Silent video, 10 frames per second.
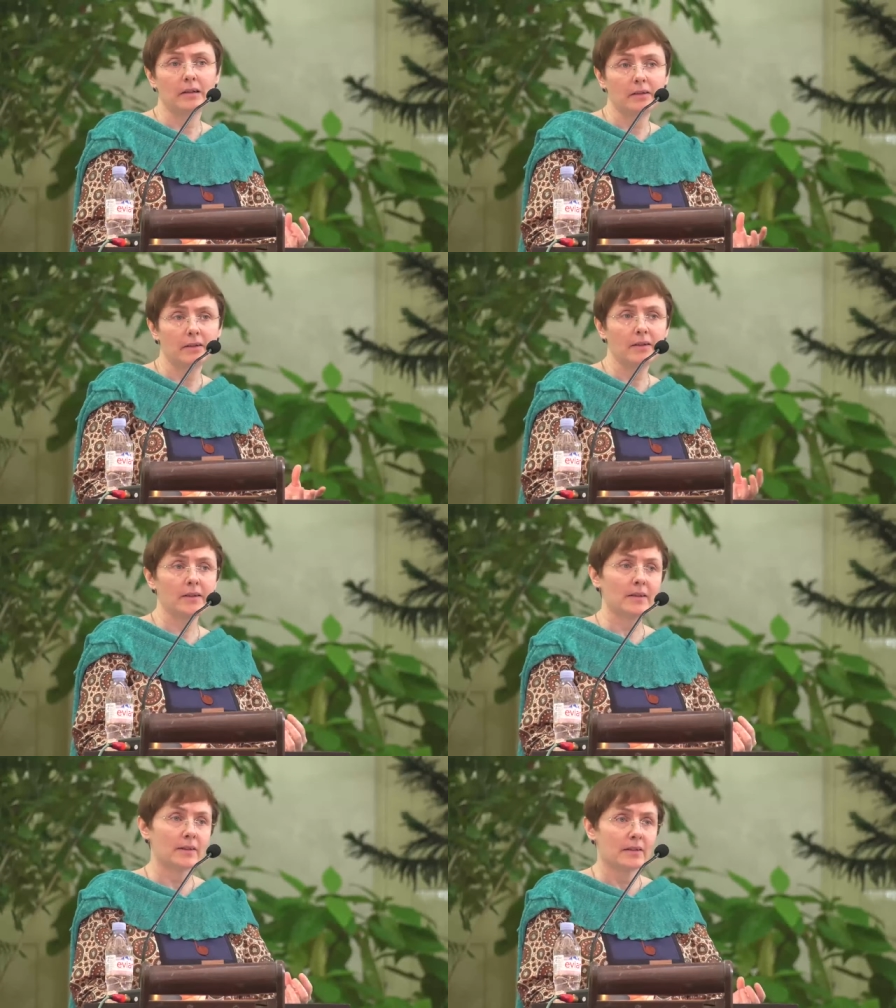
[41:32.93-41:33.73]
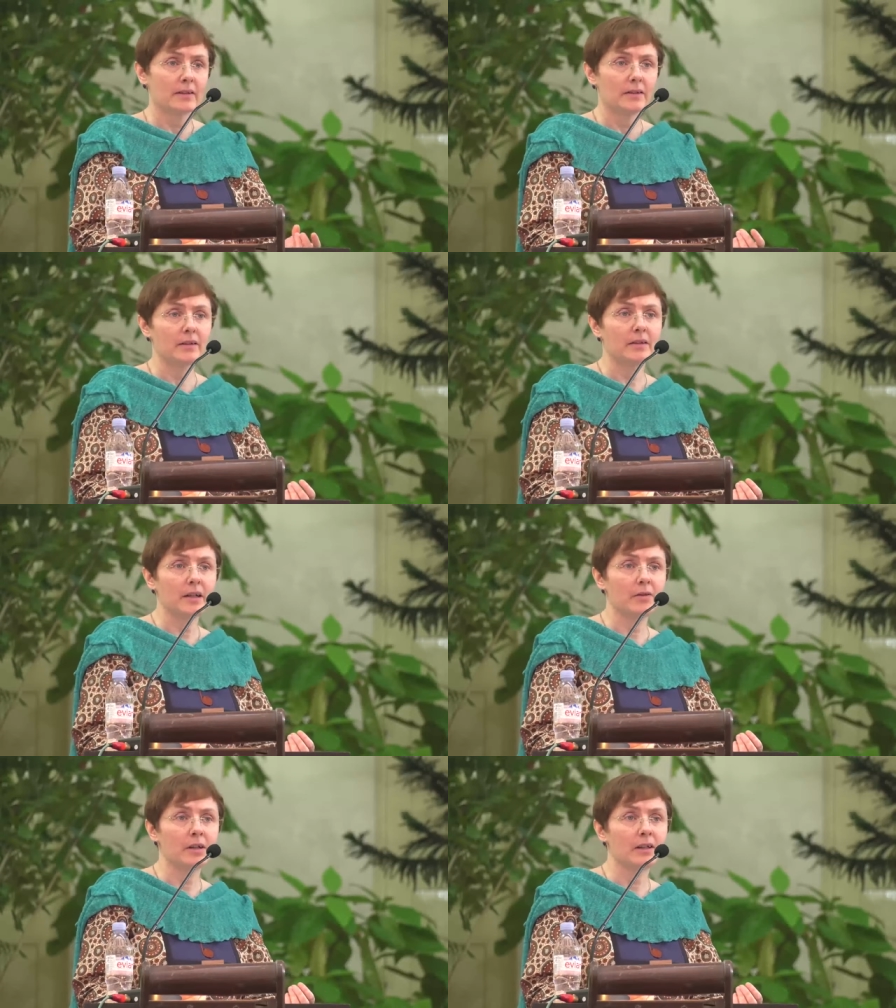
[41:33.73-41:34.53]
This is
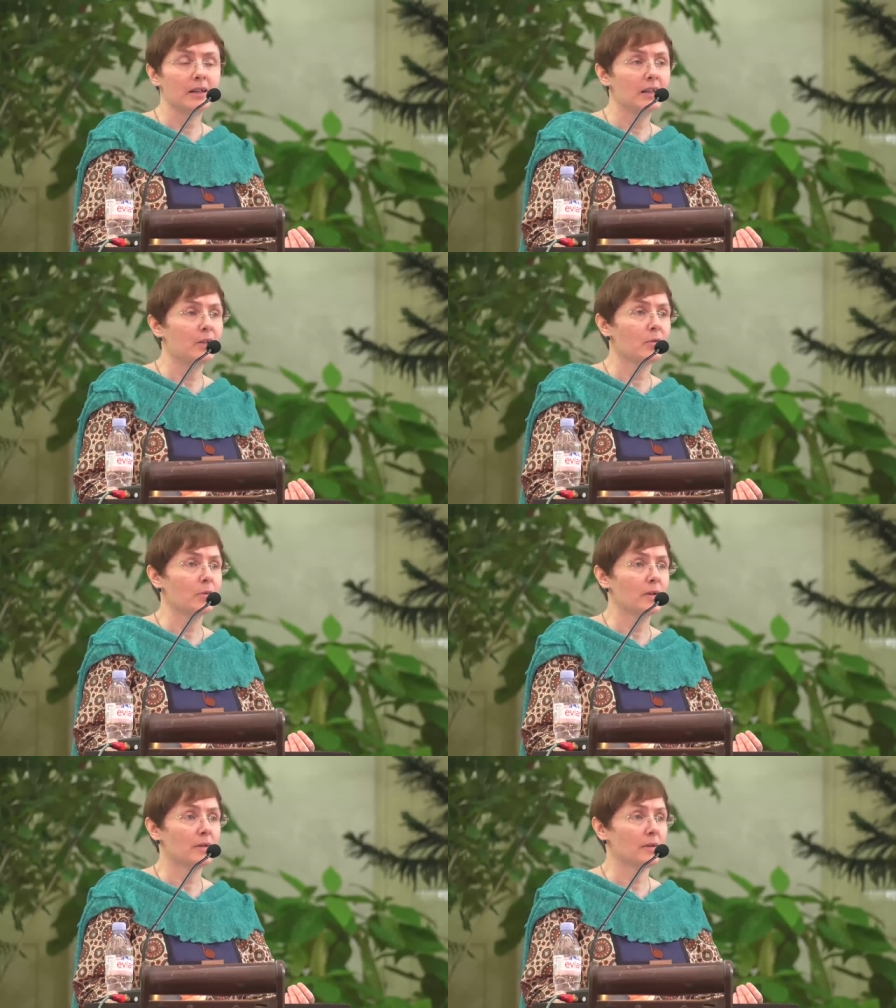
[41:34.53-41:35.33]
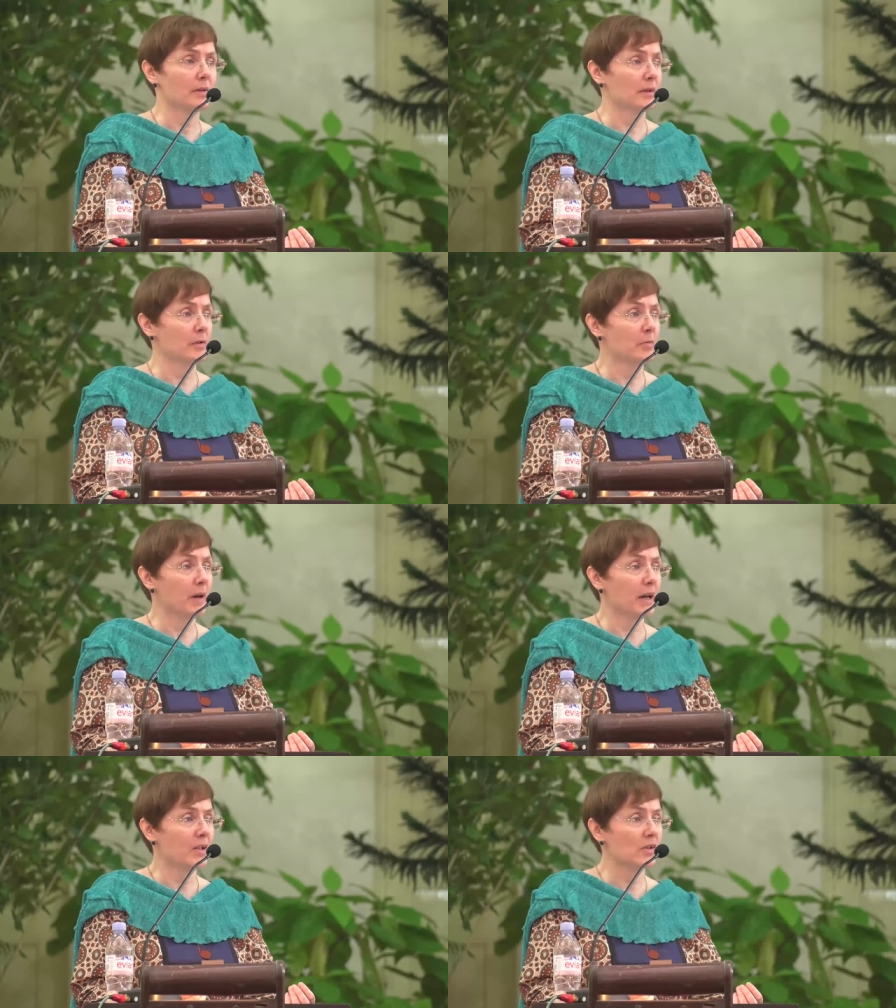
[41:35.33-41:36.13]
directly linked with
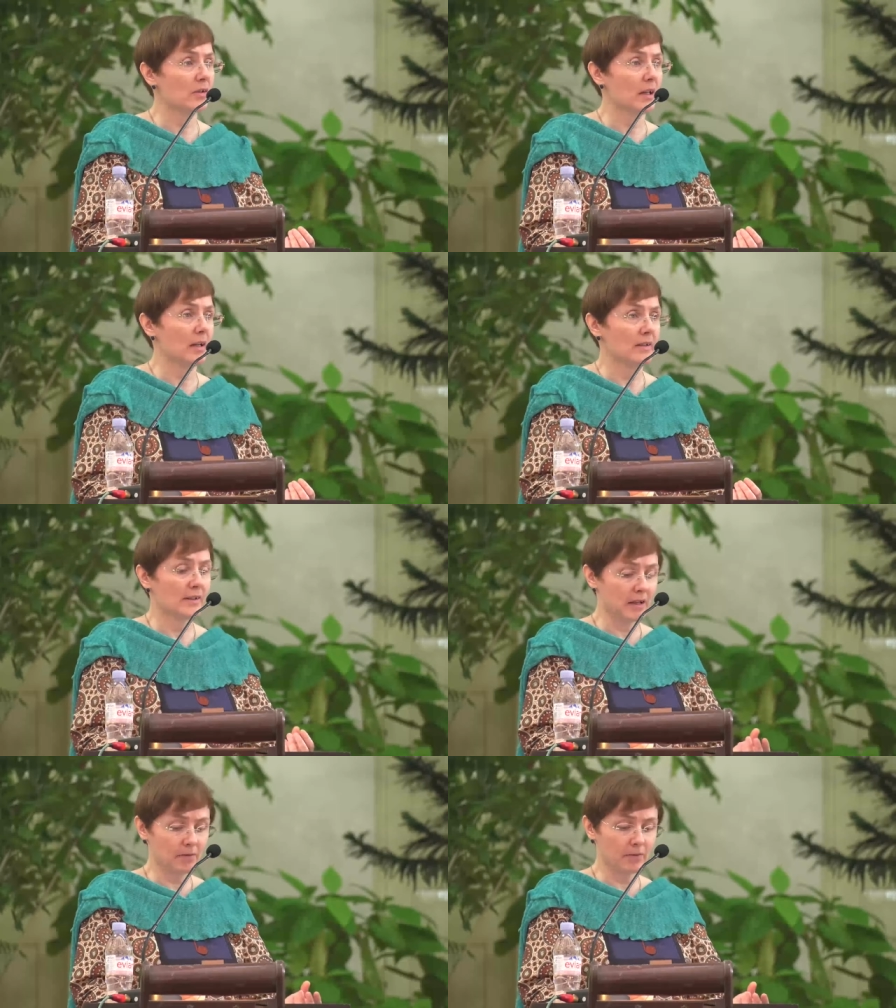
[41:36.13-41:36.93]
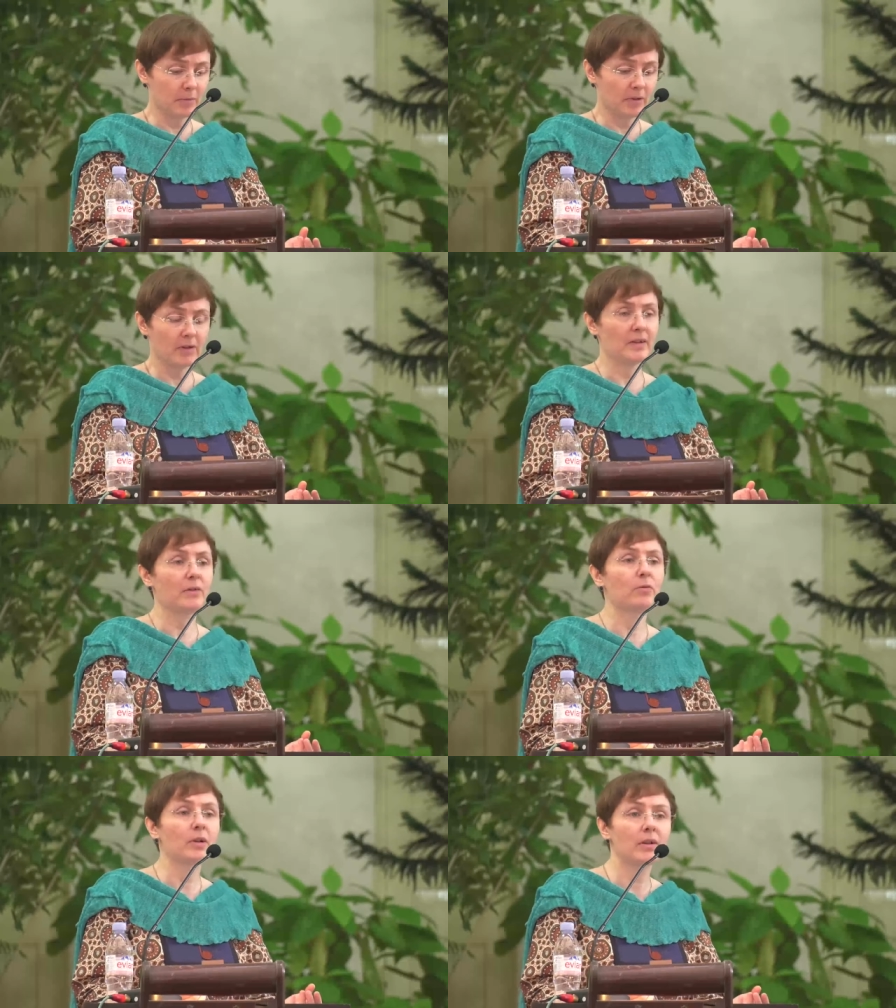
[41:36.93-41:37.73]
compassion and suffering, because
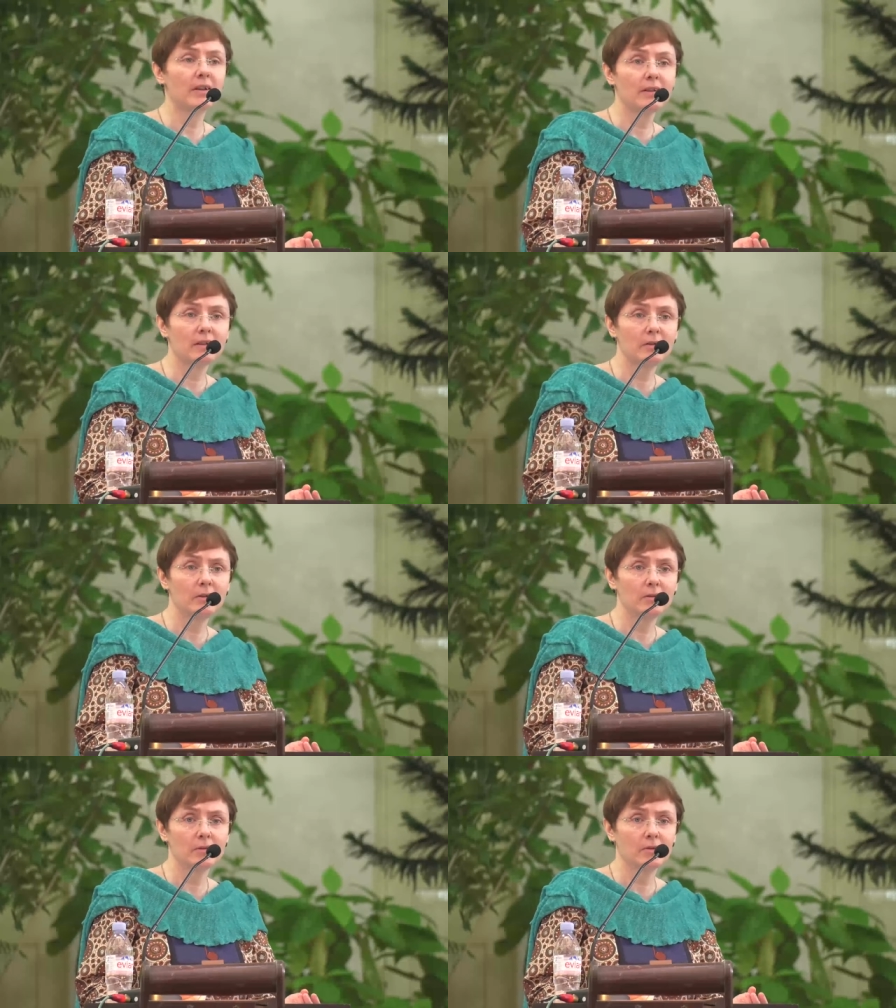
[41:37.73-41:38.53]
if we are ethical,